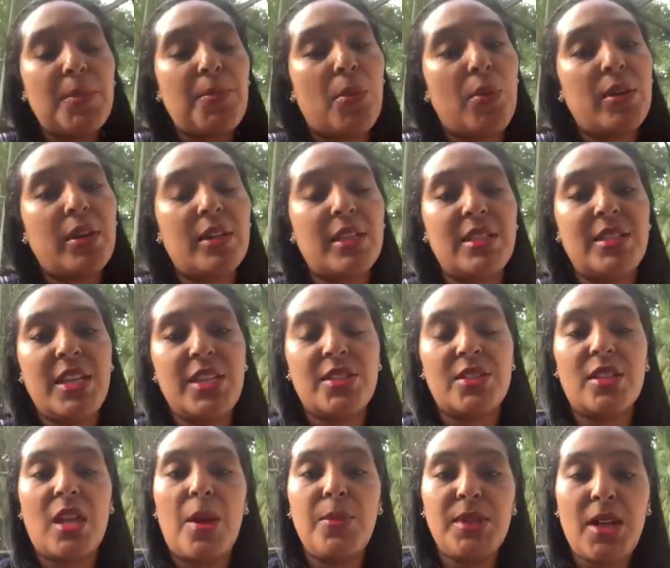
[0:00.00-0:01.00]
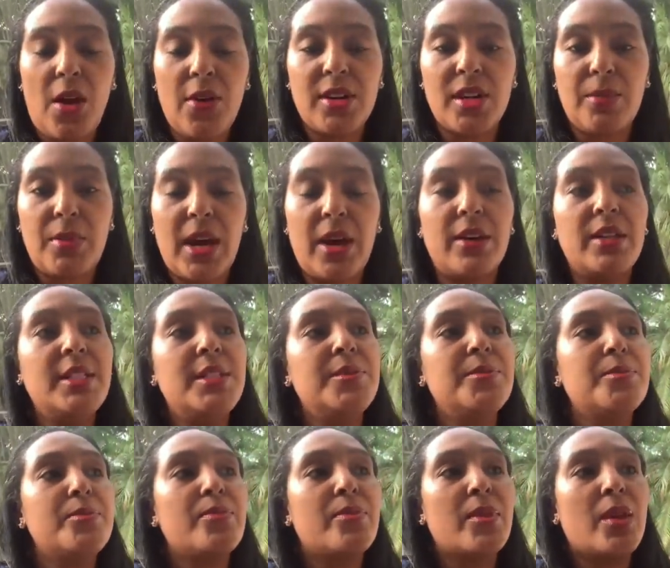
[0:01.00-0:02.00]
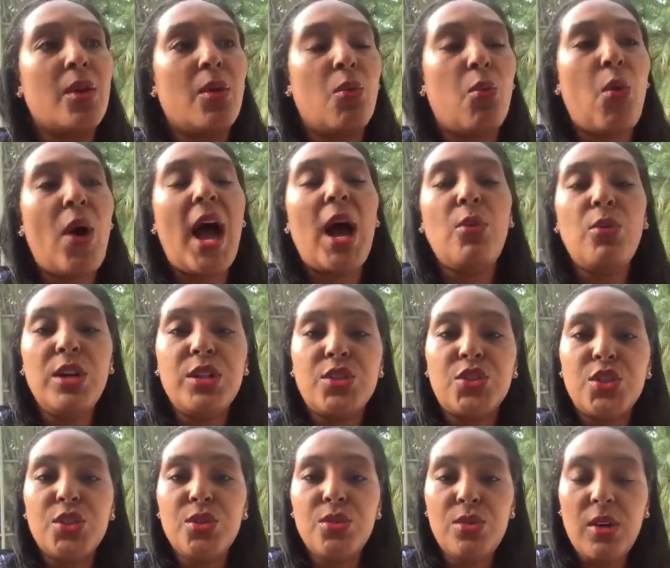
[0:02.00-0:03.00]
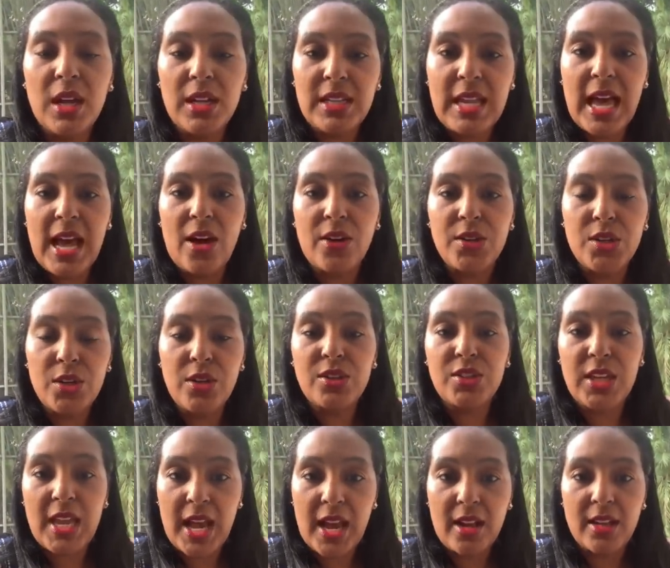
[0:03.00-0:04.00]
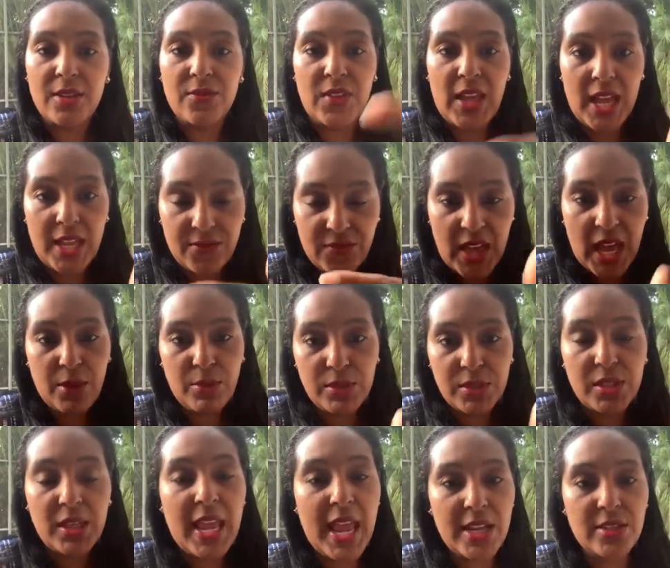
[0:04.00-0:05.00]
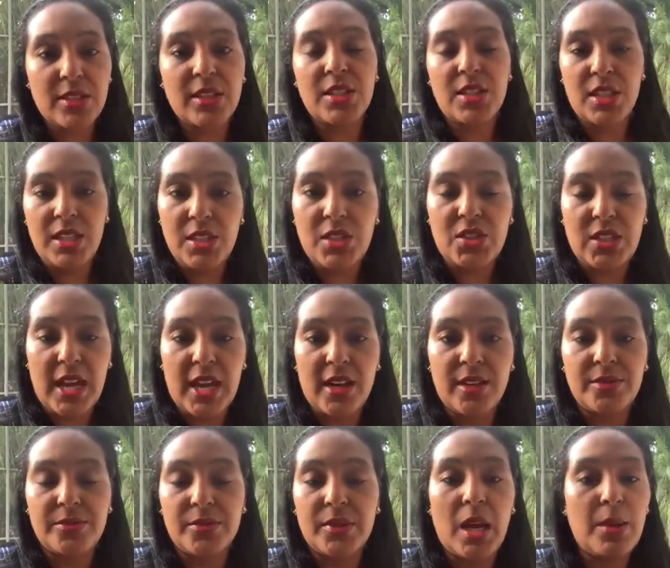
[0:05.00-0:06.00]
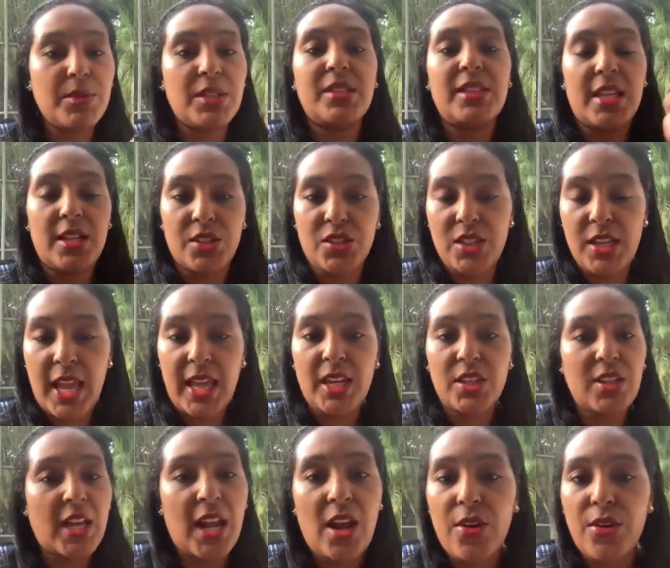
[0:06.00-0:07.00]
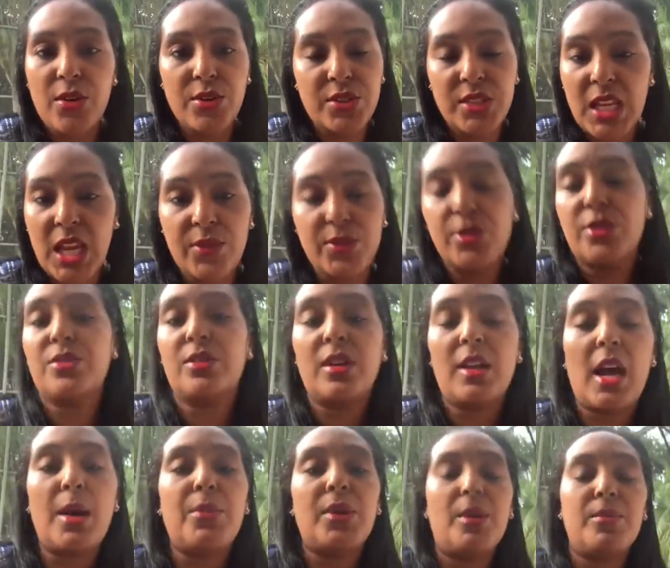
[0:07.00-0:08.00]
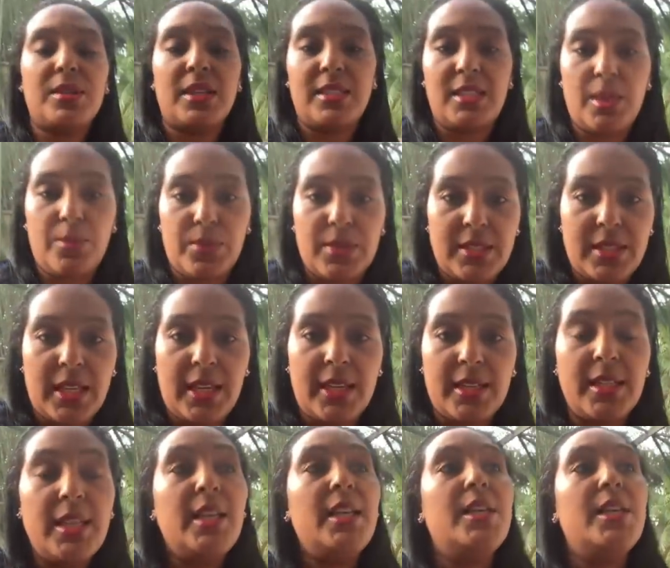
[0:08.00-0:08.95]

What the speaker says: parental decisions, I'm talking about, why would you allow your child, if that was Angela Yee's child, I'm just saying, if she had a child, I don't know if she have children or not, but I'm just simply saying,